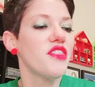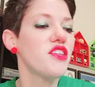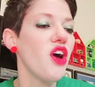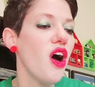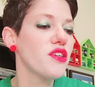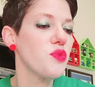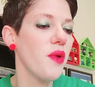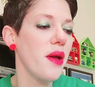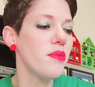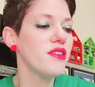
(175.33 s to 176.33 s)
The dogs
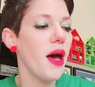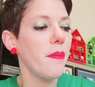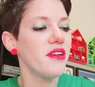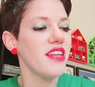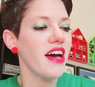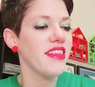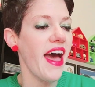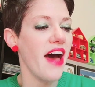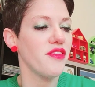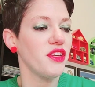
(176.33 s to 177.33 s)
rambled up and down the
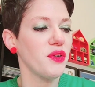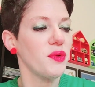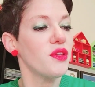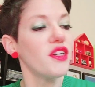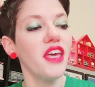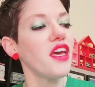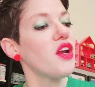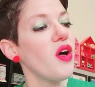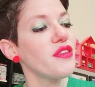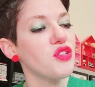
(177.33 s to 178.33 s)
avenue, looking at
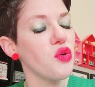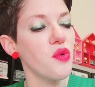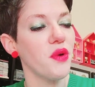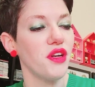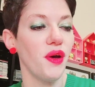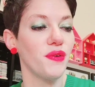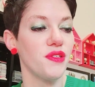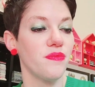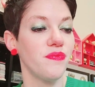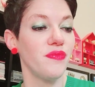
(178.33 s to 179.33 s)
all the store windows.